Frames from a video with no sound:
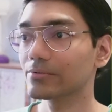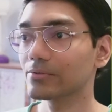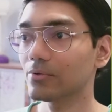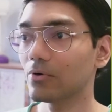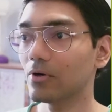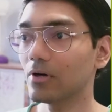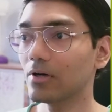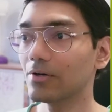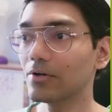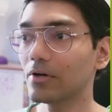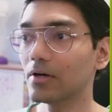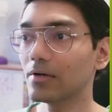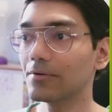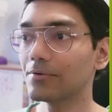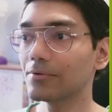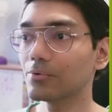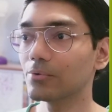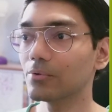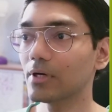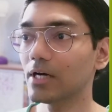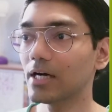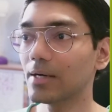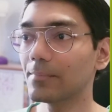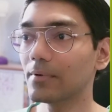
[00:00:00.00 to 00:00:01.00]
scroll down
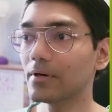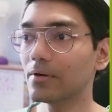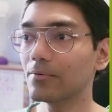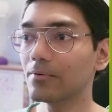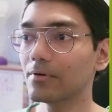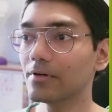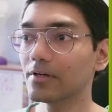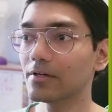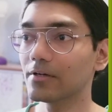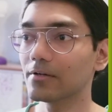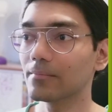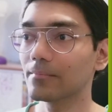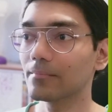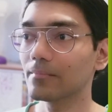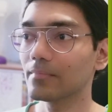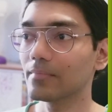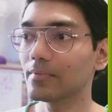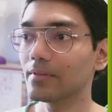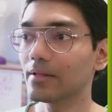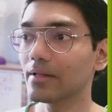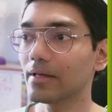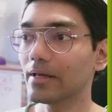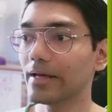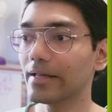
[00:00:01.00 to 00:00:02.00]
to about,
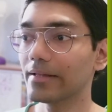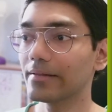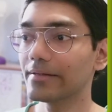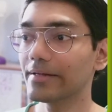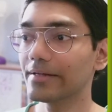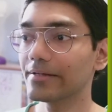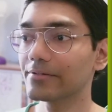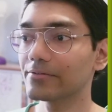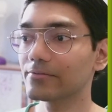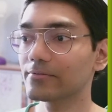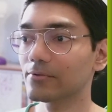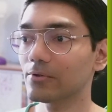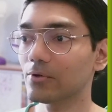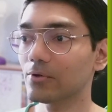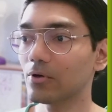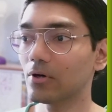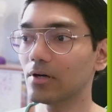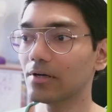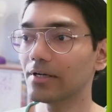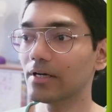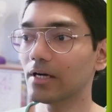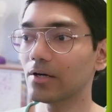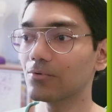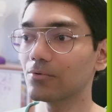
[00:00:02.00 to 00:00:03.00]
and then
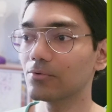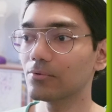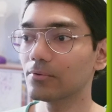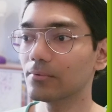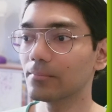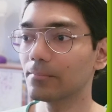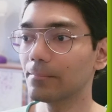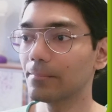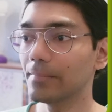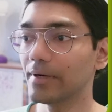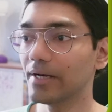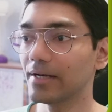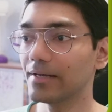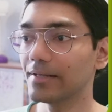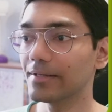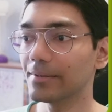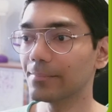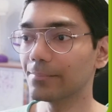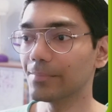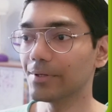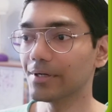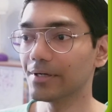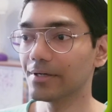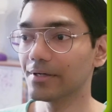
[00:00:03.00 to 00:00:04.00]
scroll down to build
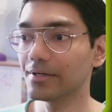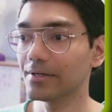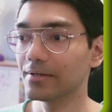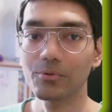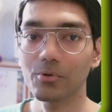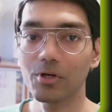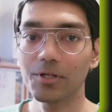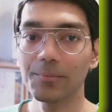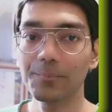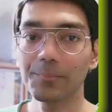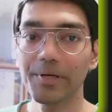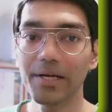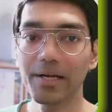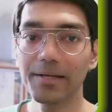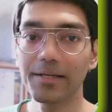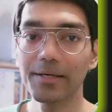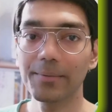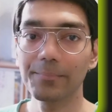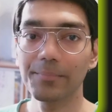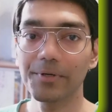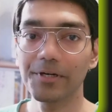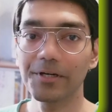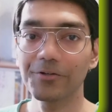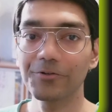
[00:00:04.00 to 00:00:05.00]
number. So on build
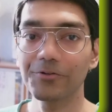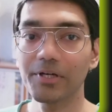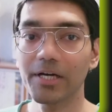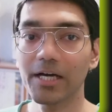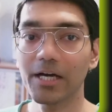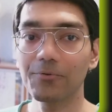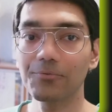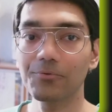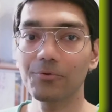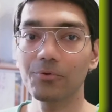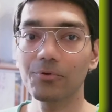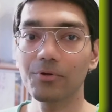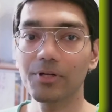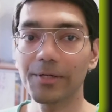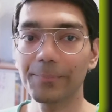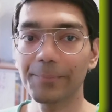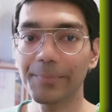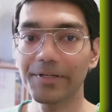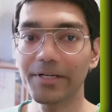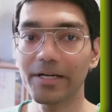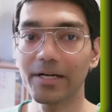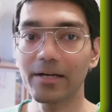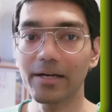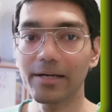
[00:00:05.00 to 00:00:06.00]
number you have to
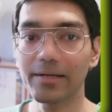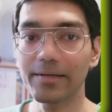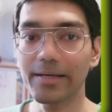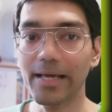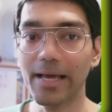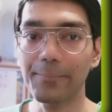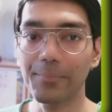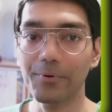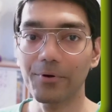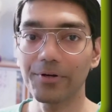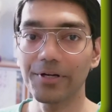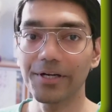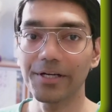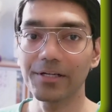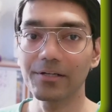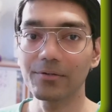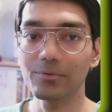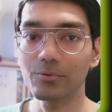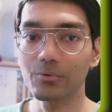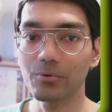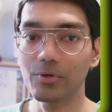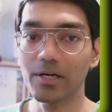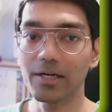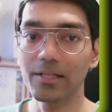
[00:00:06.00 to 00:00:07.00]
repeatedly tap on it
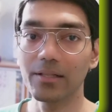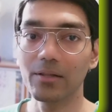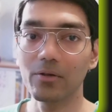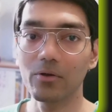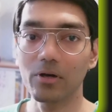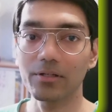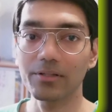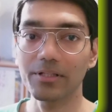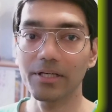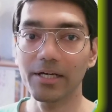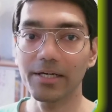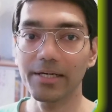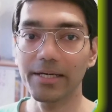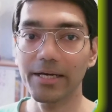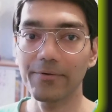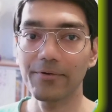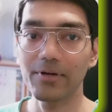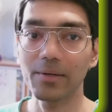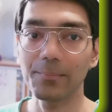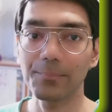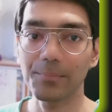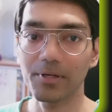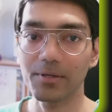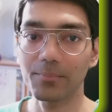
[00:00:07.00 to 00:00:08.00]
to unlock the
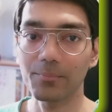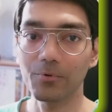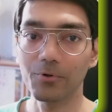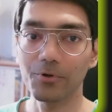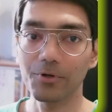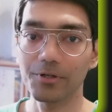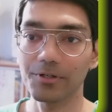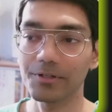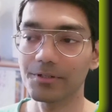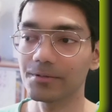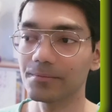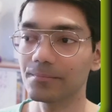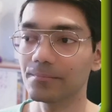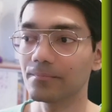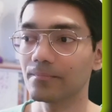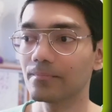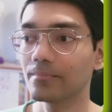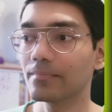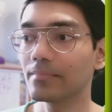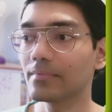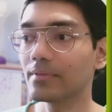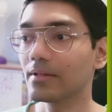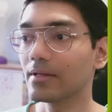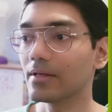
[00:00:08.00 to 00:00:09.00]
developer mode.
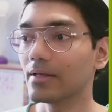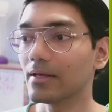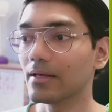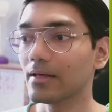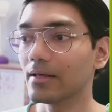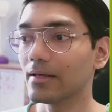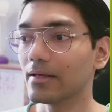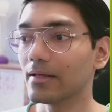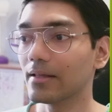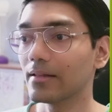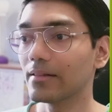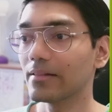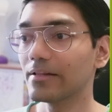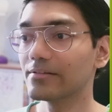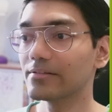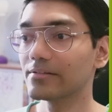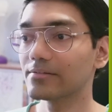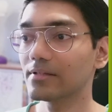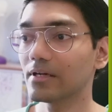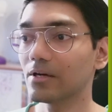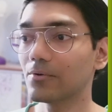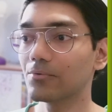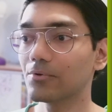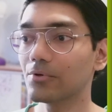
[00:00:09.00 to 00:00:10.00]
This
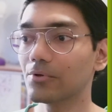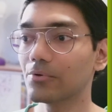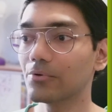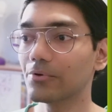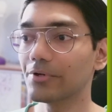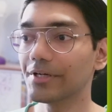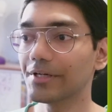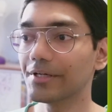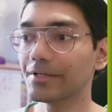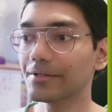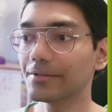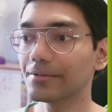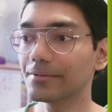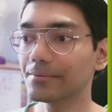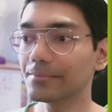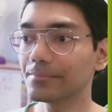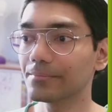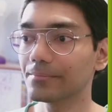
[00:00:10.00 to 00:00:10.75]
is how to do it.